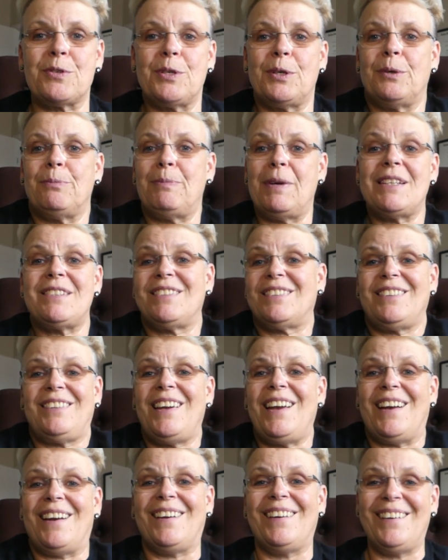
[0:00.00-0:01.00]
So basically,
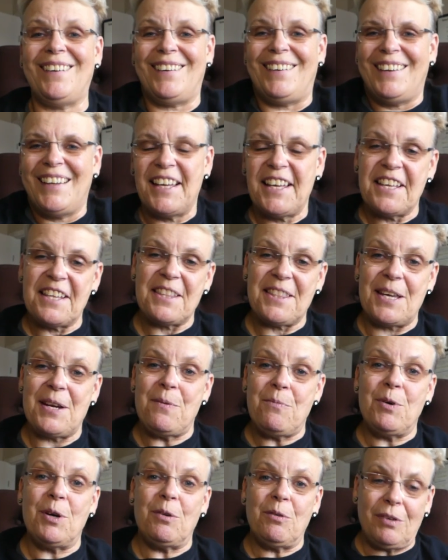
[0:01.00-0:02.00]
yeah,
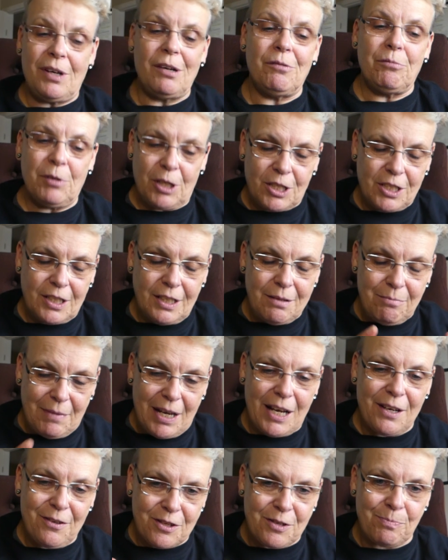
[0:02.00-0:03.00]
they were originally
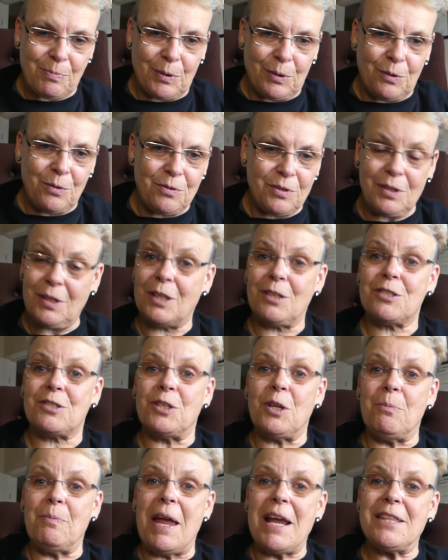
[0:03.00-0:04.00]
made of spoons. You can
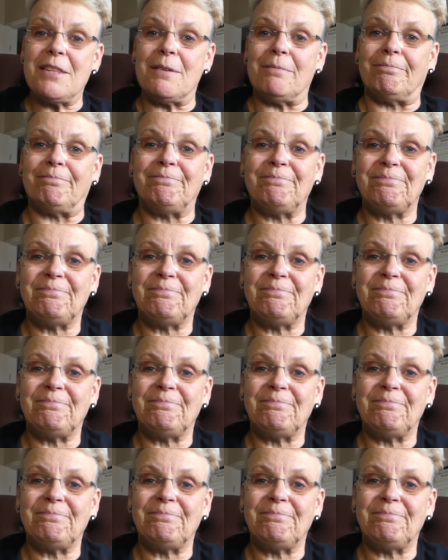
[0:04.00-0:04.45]
still make them.